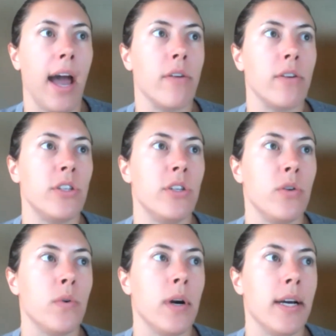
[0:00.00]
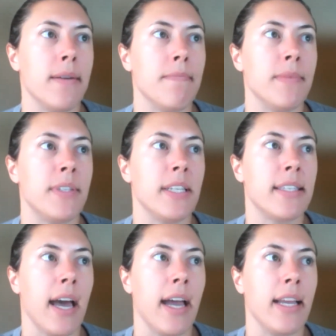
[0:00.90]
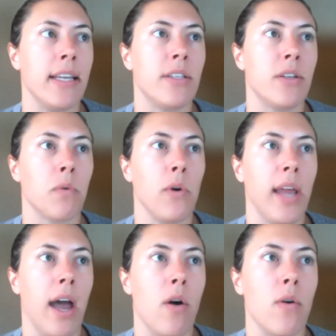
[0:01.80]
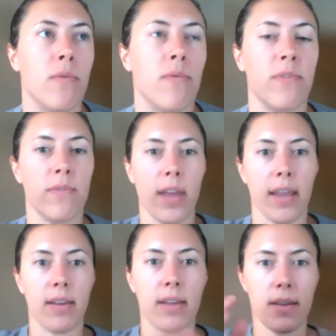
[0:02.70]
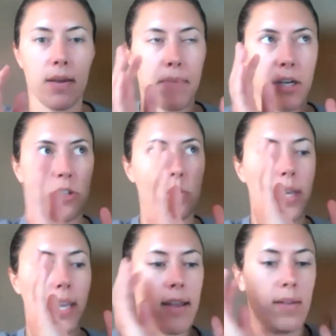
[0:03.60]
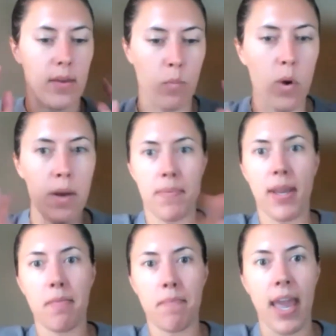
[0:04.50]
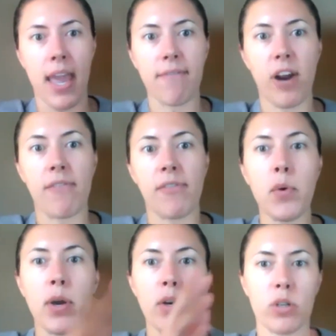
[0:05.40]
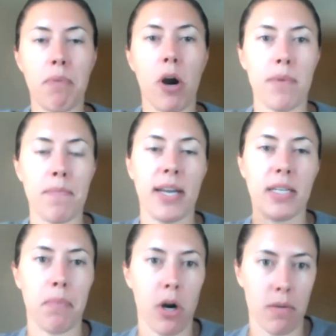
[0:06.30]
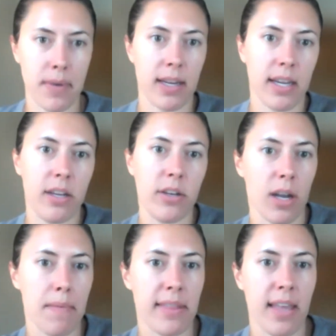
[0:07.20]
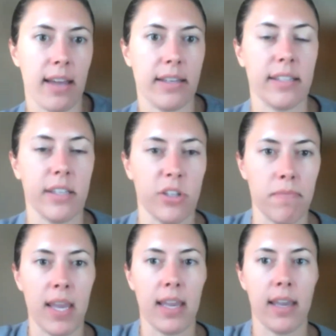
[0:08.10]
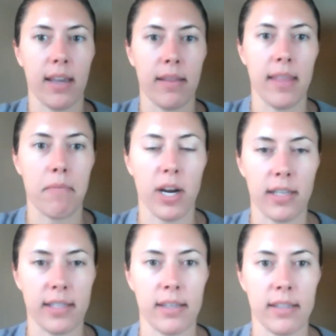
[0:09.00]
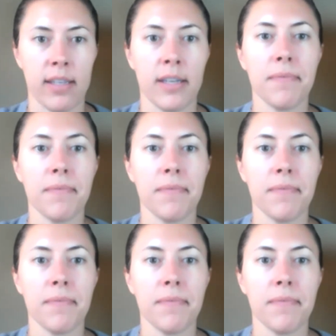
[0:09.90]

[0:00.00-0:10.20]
how did you um, decide to roll it out, like compared to doing it in one big bang for everyone or department by department? Can you talk about that decision making in that process?